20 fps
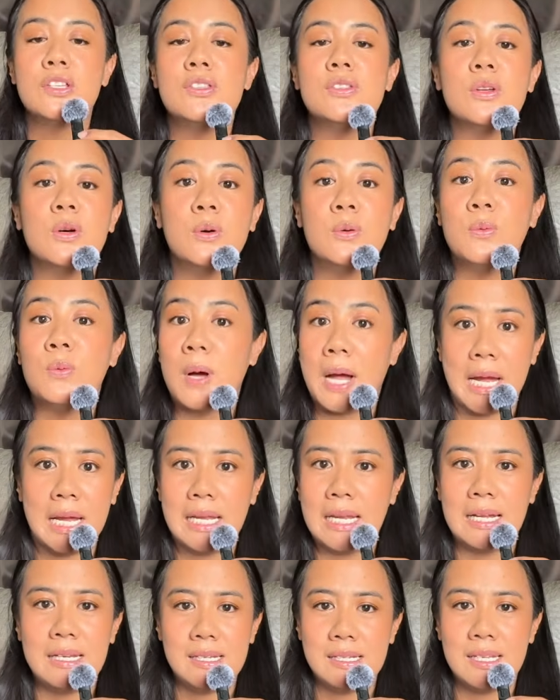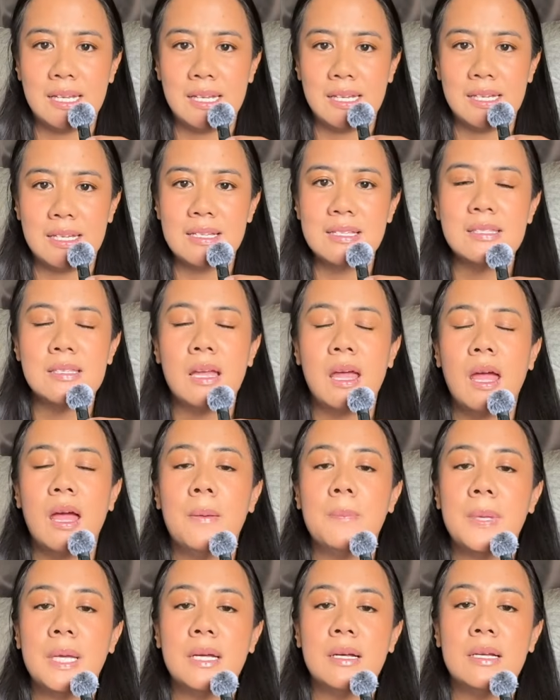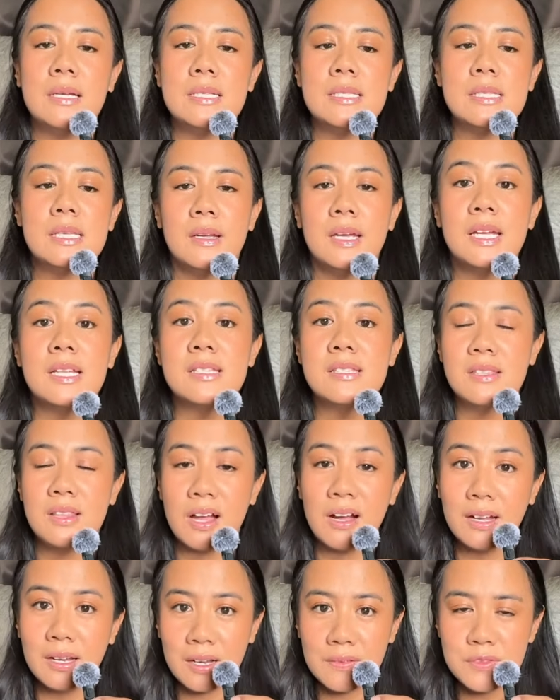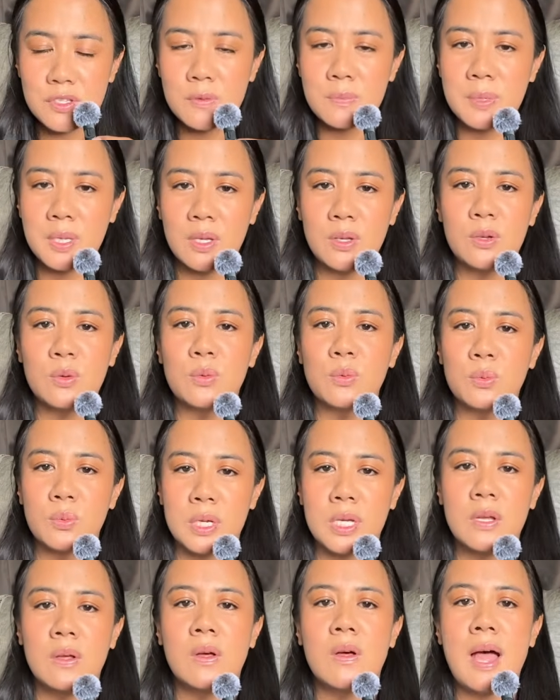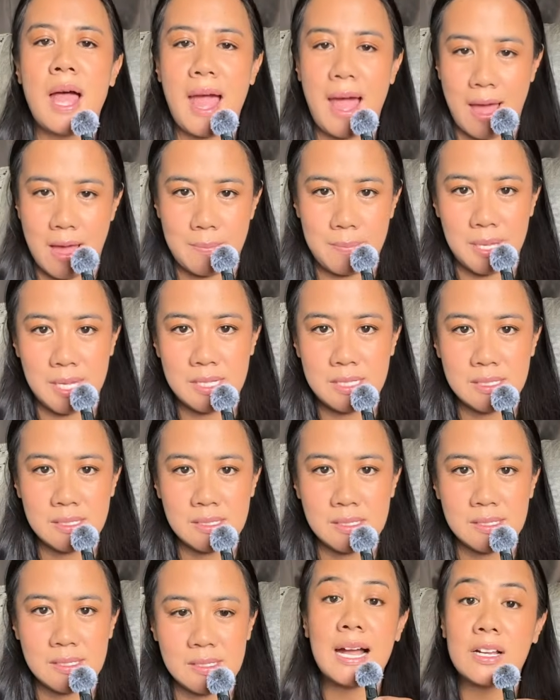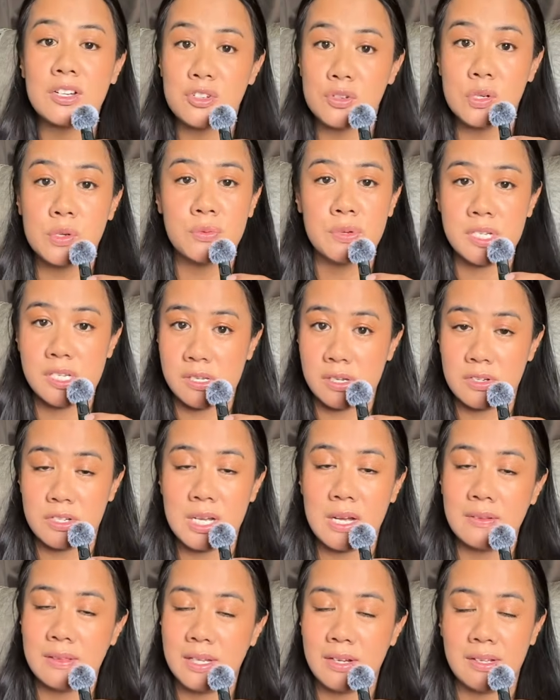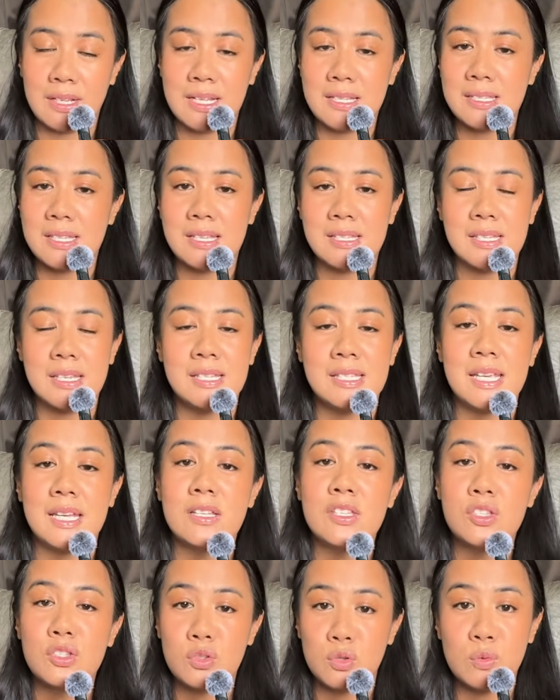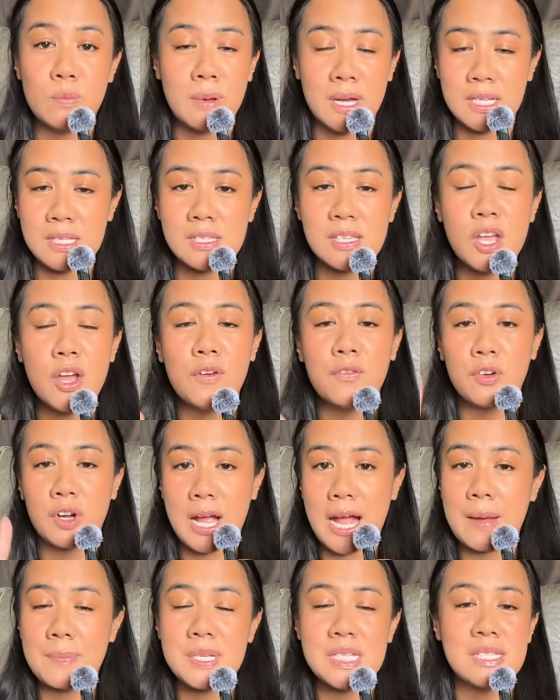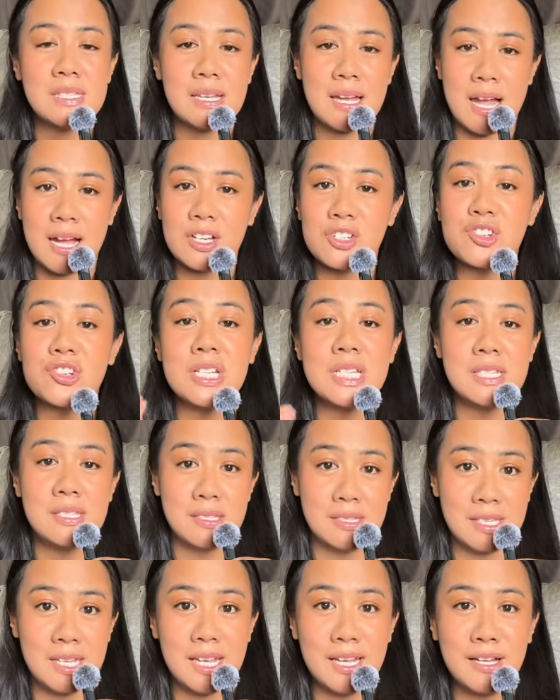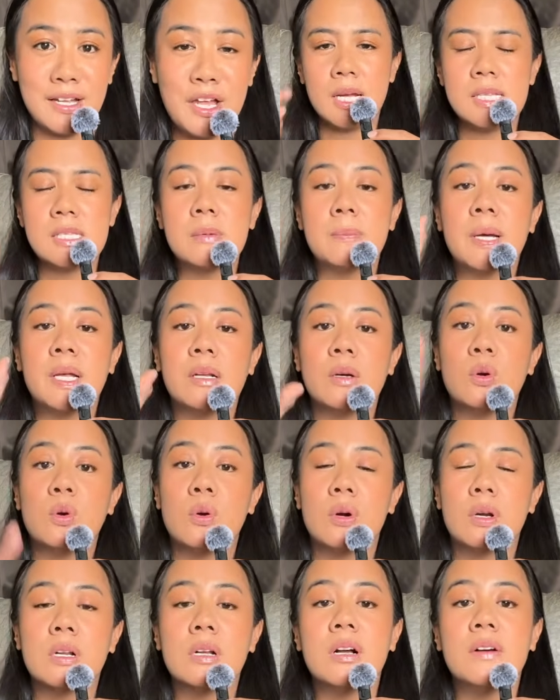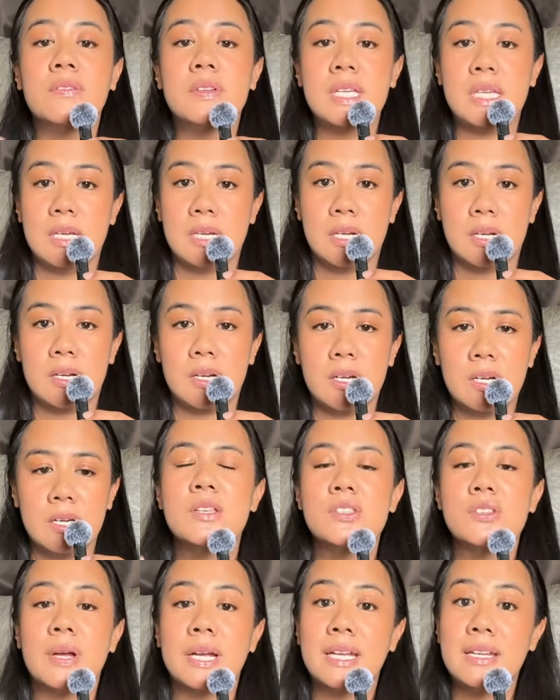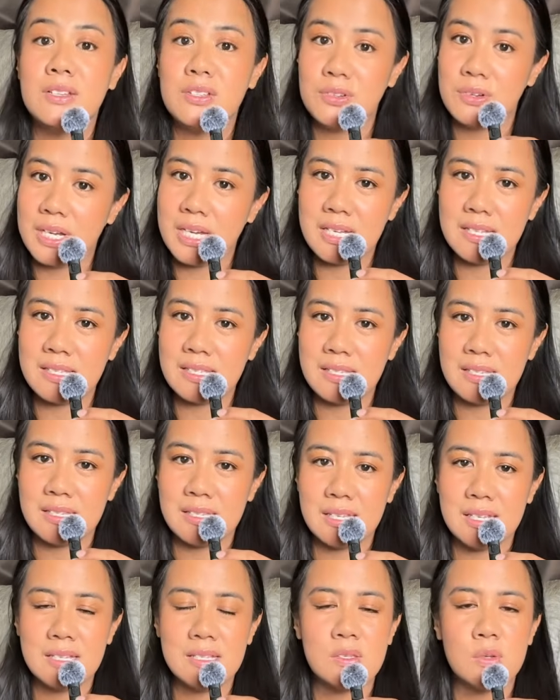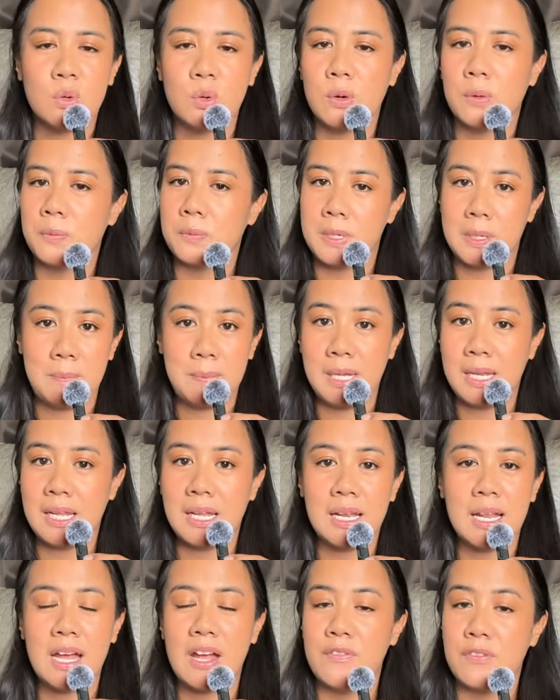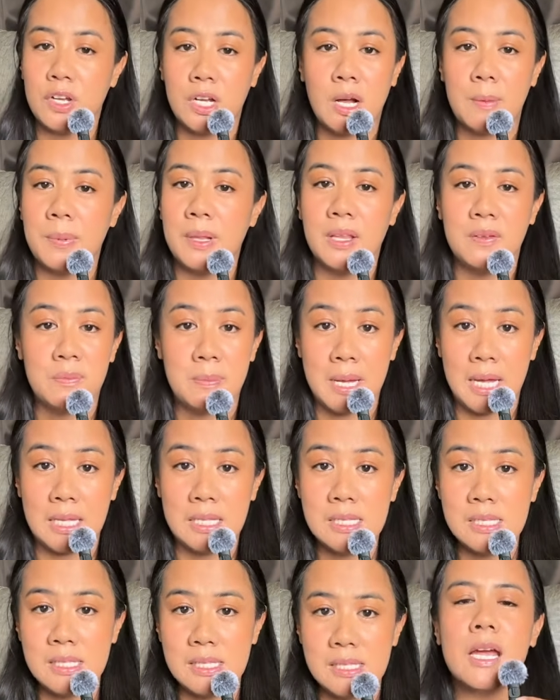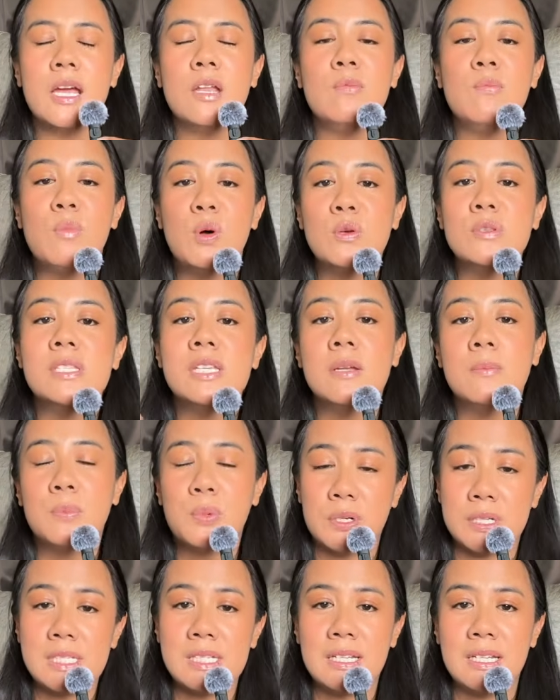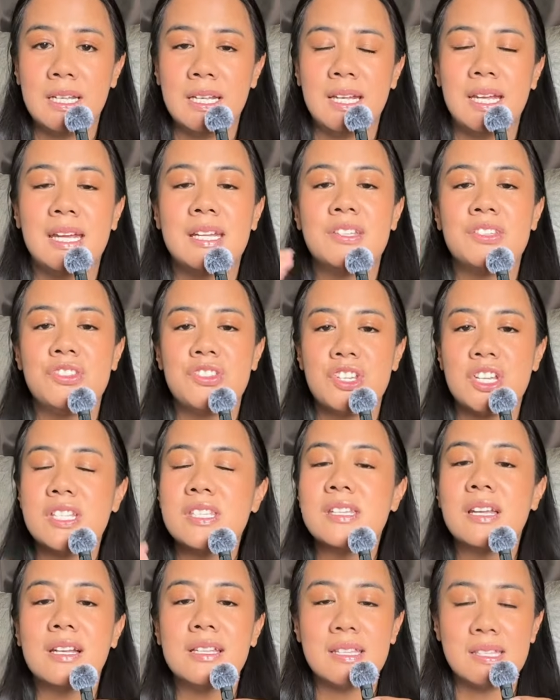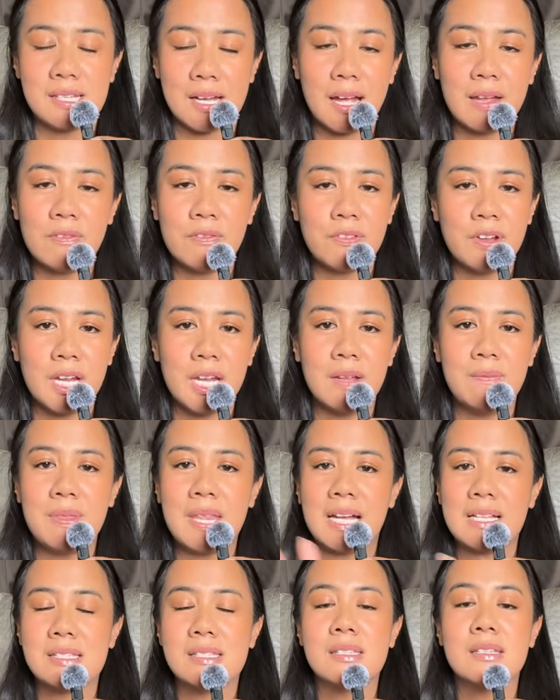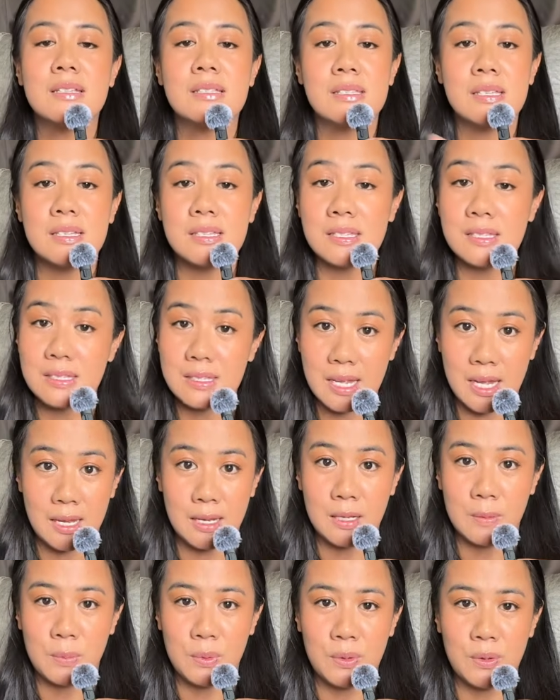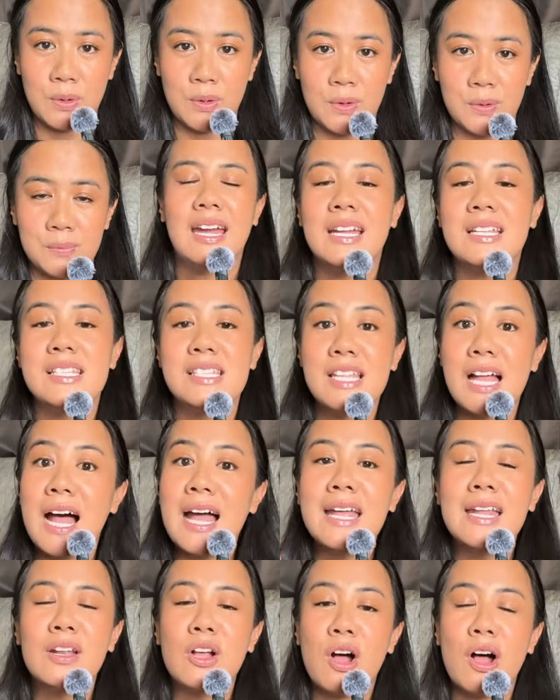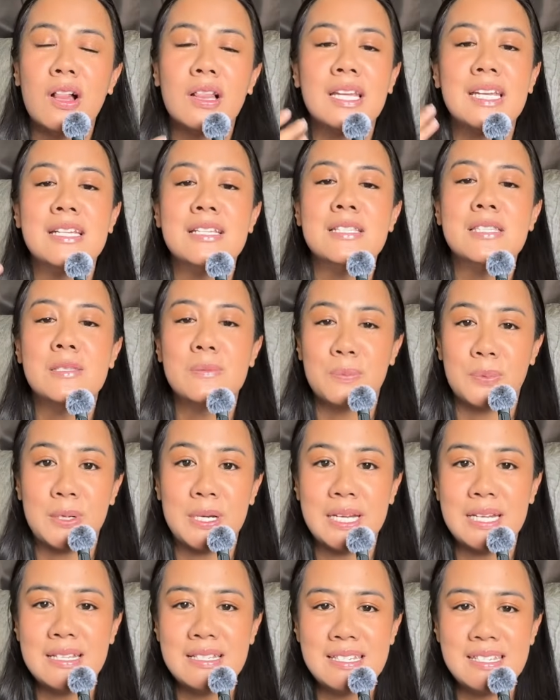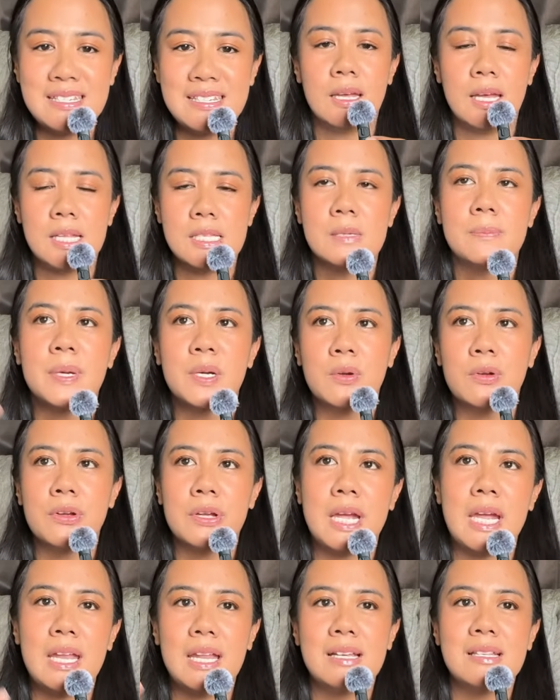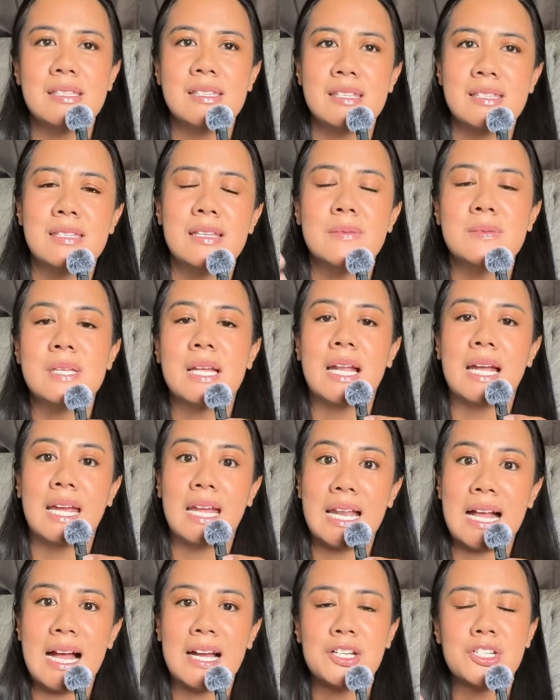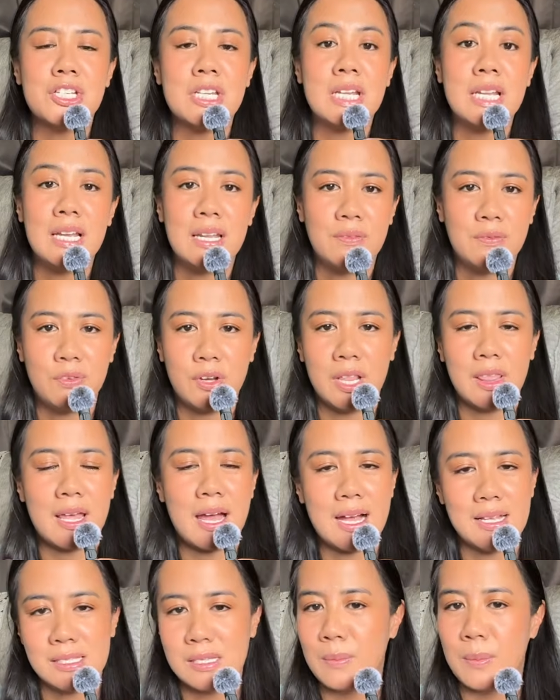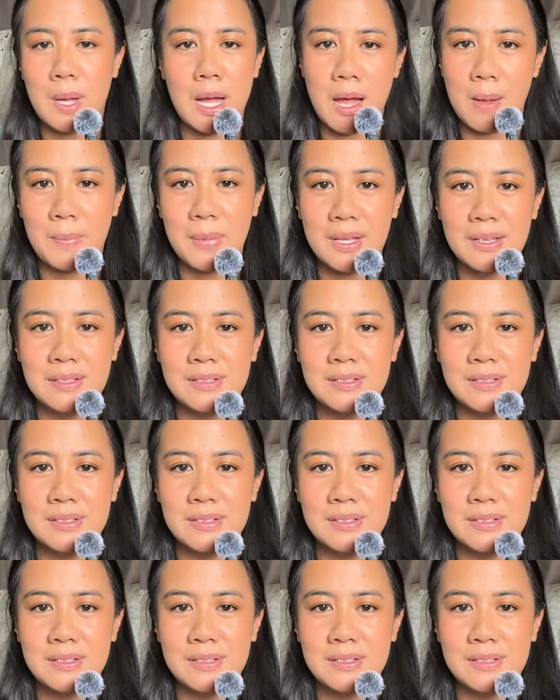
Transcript: So why 90 days? Because it's long enough to build real habits. Actual research out there that says it takes 2 months for habits to actually stick. It's about a quarter of a year, so I can do it in seasons or repeat it every couple of months. And most importantly, it's just a time frame that's sustainable. It's not an all-in sprint. It's about creating systems that I can actually live with as a mom.